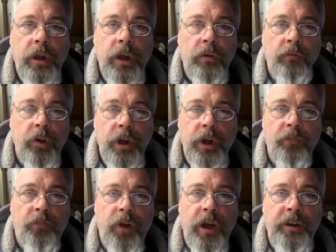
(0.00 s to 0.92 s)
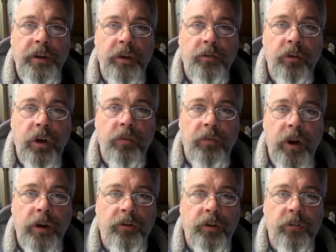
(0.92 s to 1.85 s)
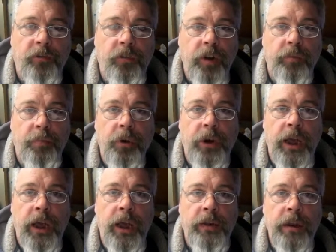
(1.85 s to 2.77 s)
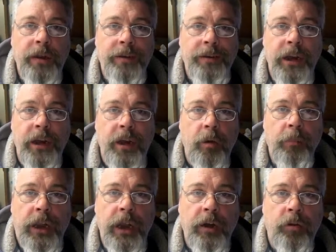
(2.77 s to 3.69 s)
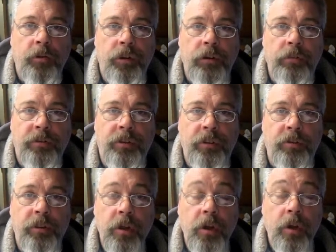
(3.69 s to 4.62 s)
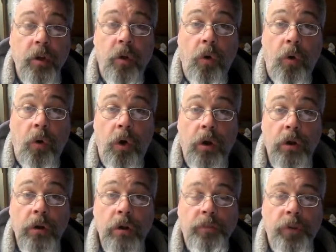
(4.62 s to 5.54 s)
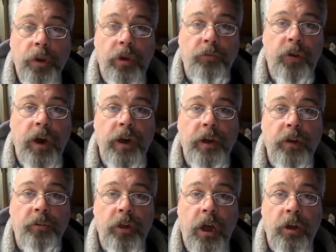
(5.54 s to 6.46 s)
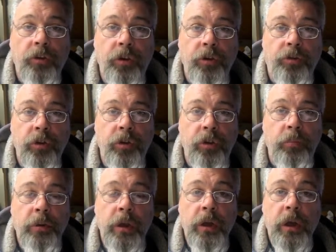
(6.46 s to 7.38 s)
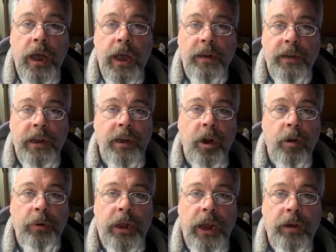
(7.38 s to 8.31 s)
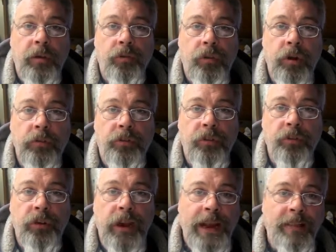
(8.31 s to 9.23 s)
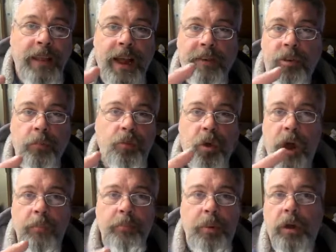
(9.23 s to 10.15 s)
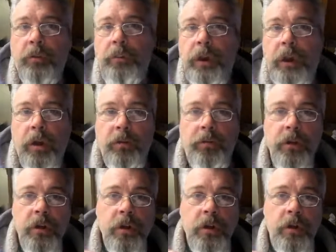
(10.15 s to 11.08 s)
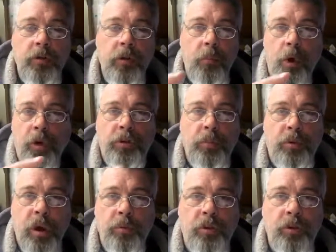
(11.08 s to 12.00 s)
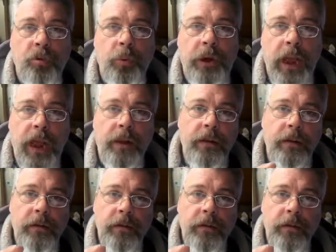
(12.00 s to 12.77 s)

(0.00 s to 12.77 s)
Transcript: And if you need to find us, you can find us on Facebook at D&L Mechanical Services, or you can find us on YouTube at D&L Mechanical Services, and hit that subscribe button, because the more subscriptions we get,